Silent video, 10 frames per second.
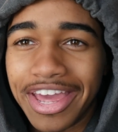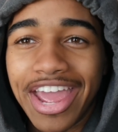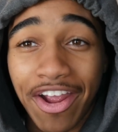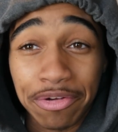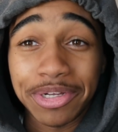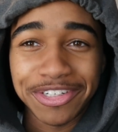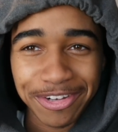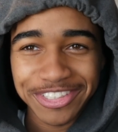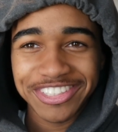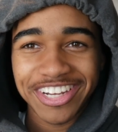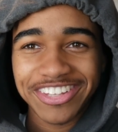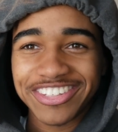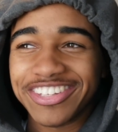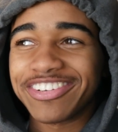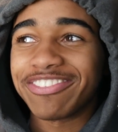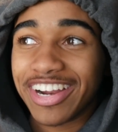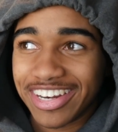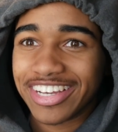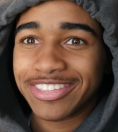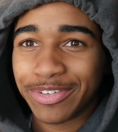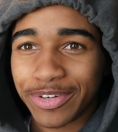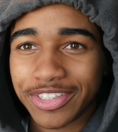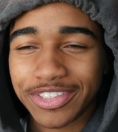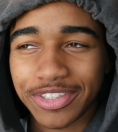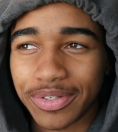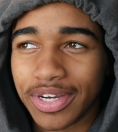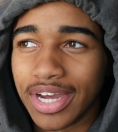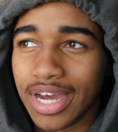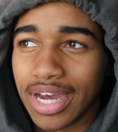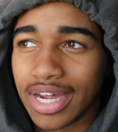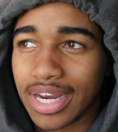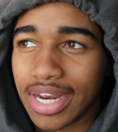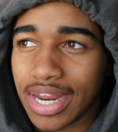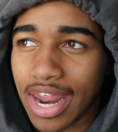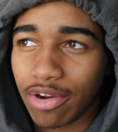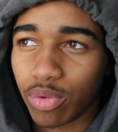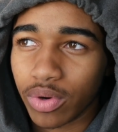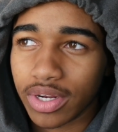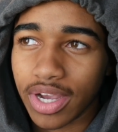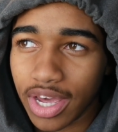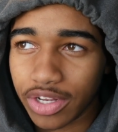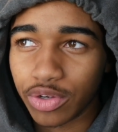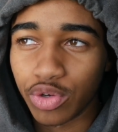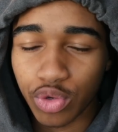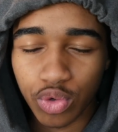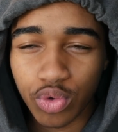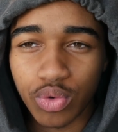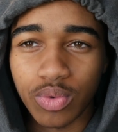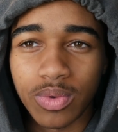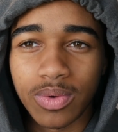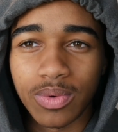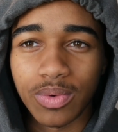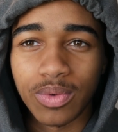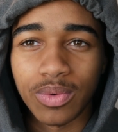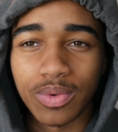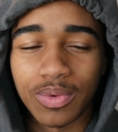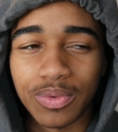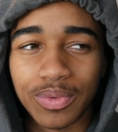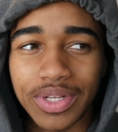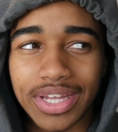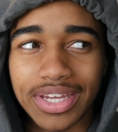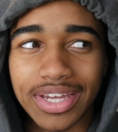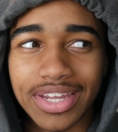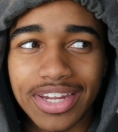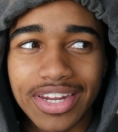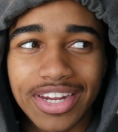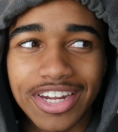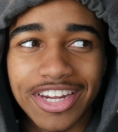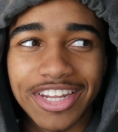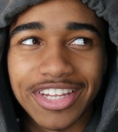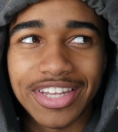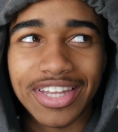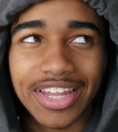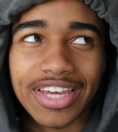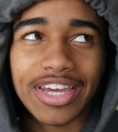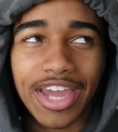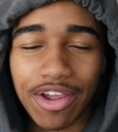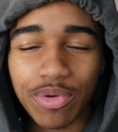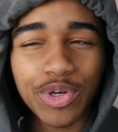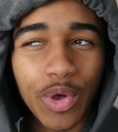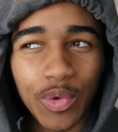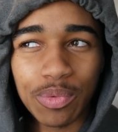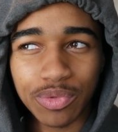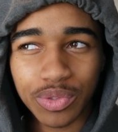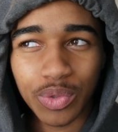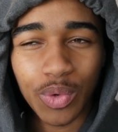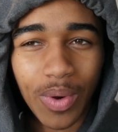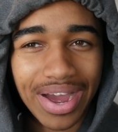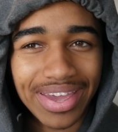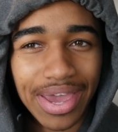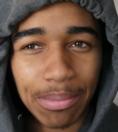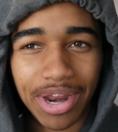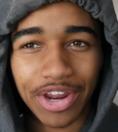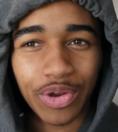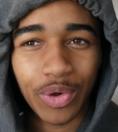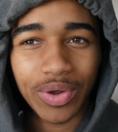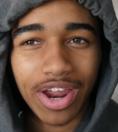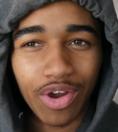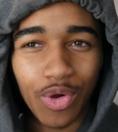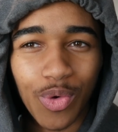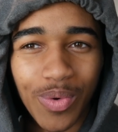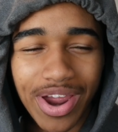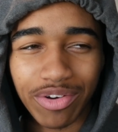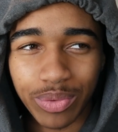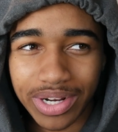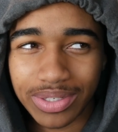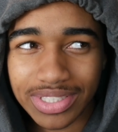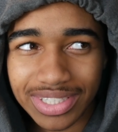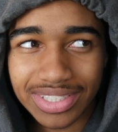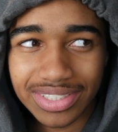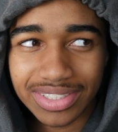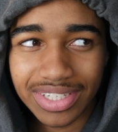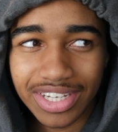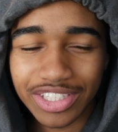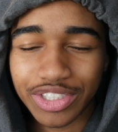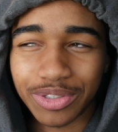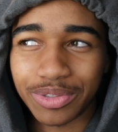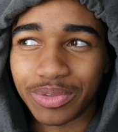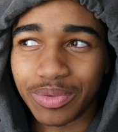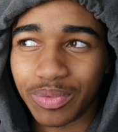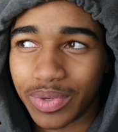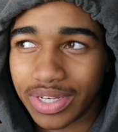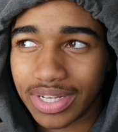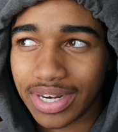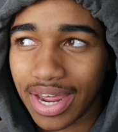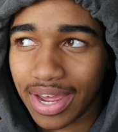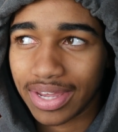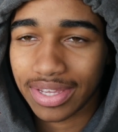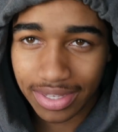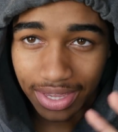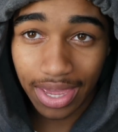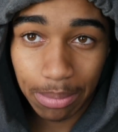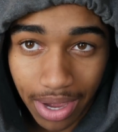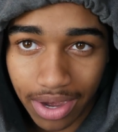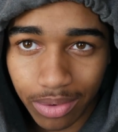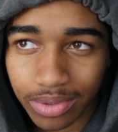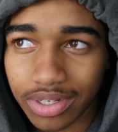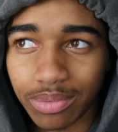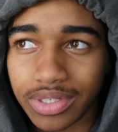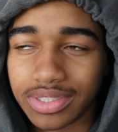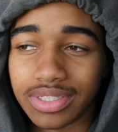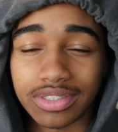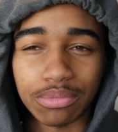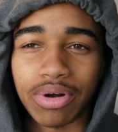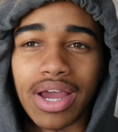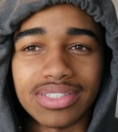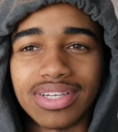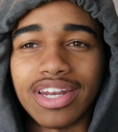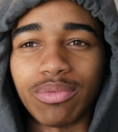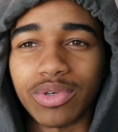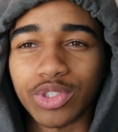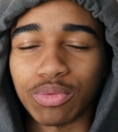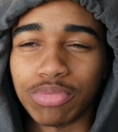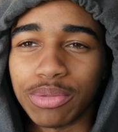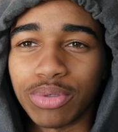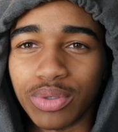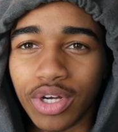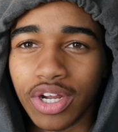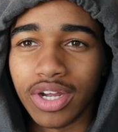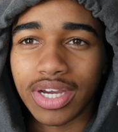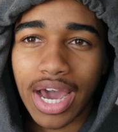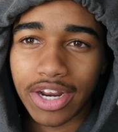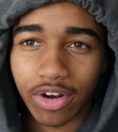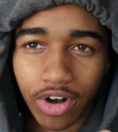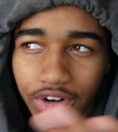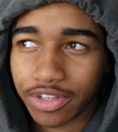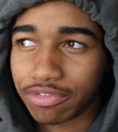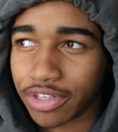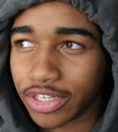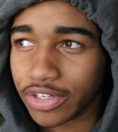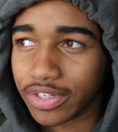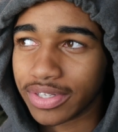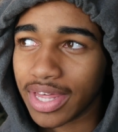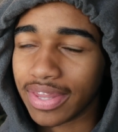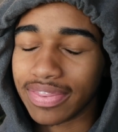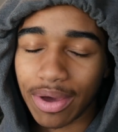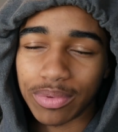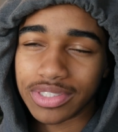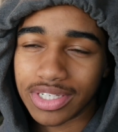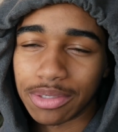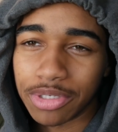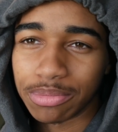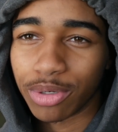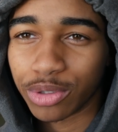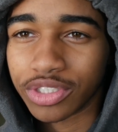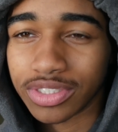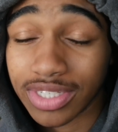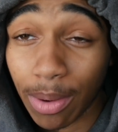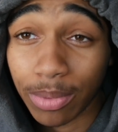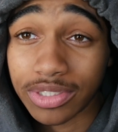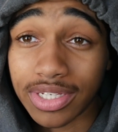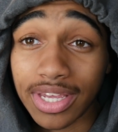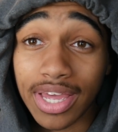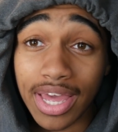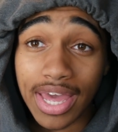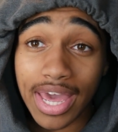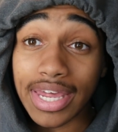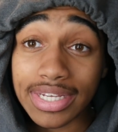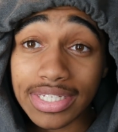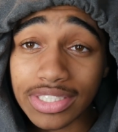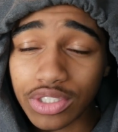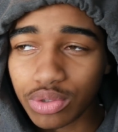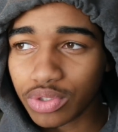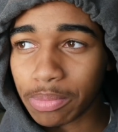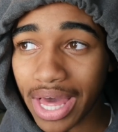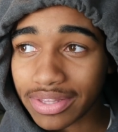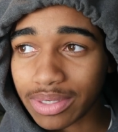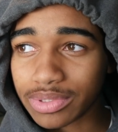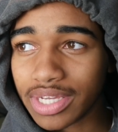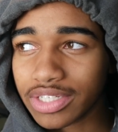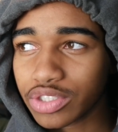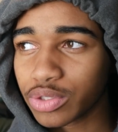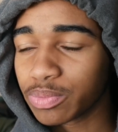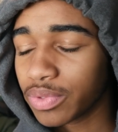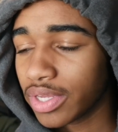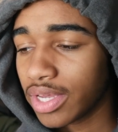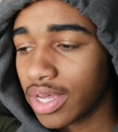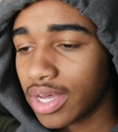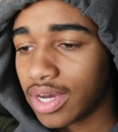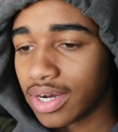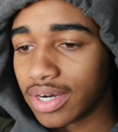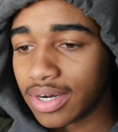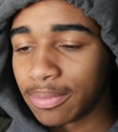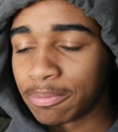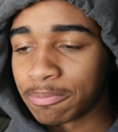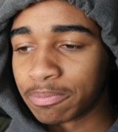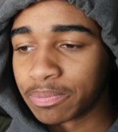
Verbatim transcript: everybody knows each other. They're right next door, so everyone kind of knew, like, like everyone knows who I am. And I know who everyone else is. So when I came out, it wasn't a surprise to anyone. So people kind of already figured that that was going to be the motions I was heading into, the path I was heading to. Um,